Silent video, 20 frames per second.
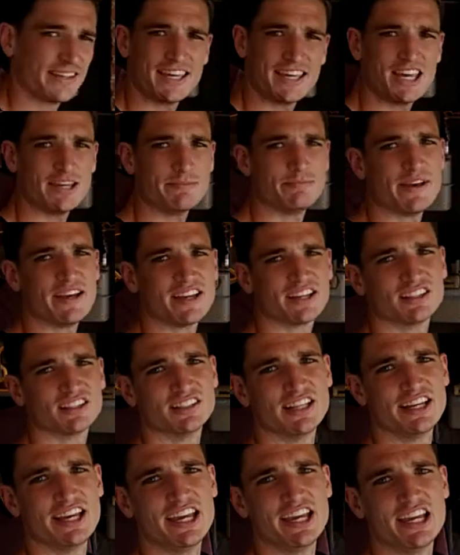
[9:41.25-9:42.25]
Keep it
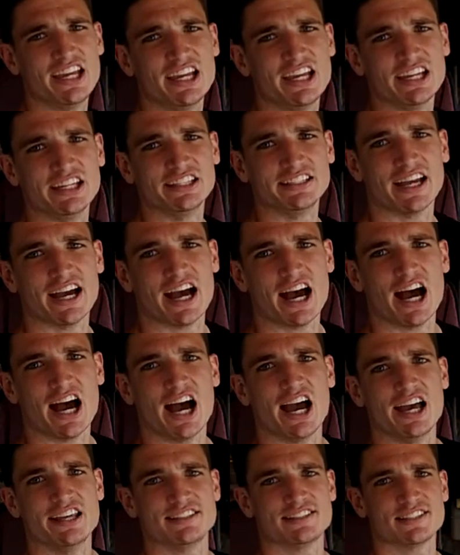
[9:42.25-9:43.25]
clean,
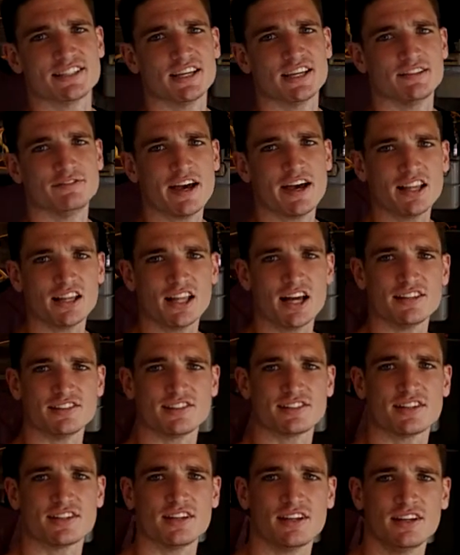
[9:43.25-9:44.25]
guys.
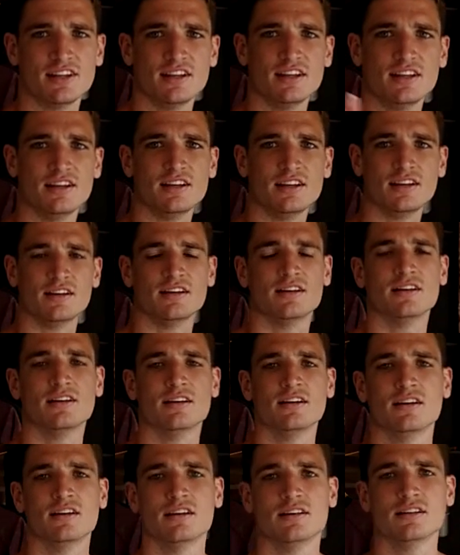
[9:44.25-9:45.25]
Fellas.
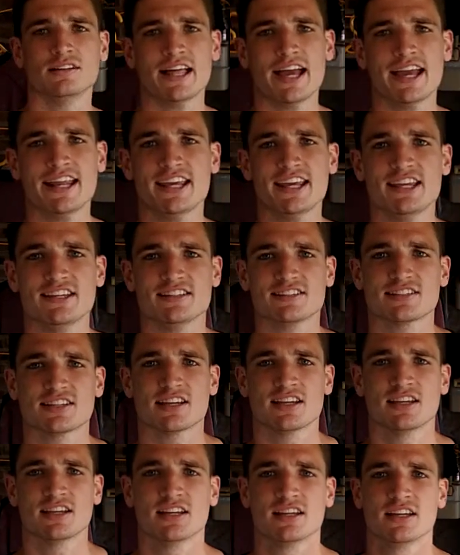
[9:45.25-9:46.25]

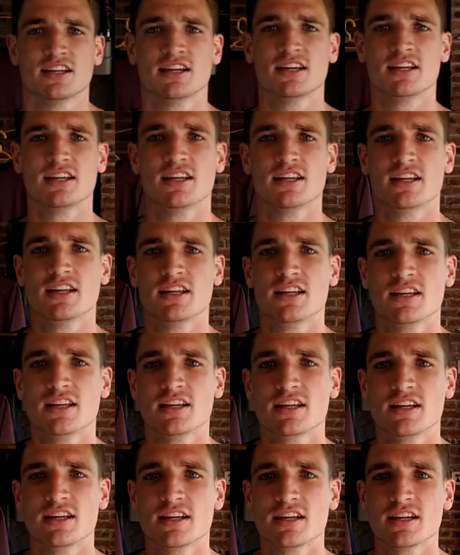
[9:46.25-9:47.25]
Ladies.
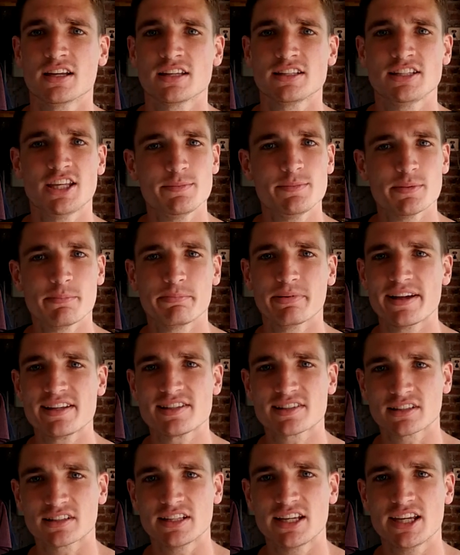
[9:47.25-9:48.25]
Keep your
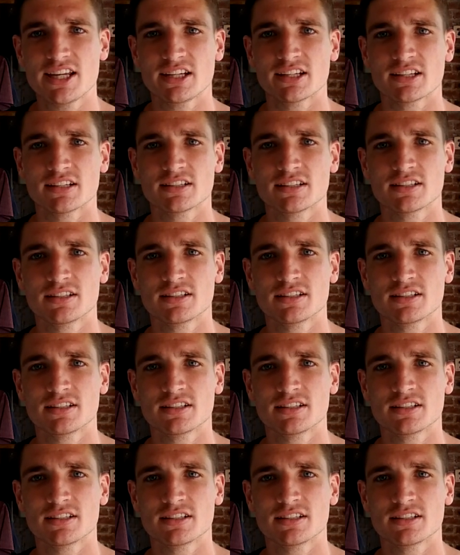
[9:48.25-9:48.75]
place clean.